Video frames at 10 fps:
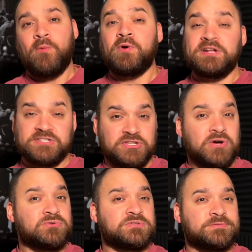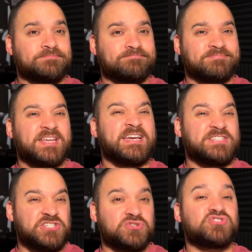And when it snows,
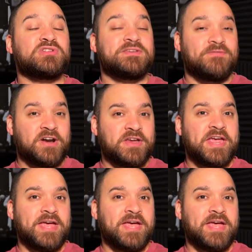it's usually very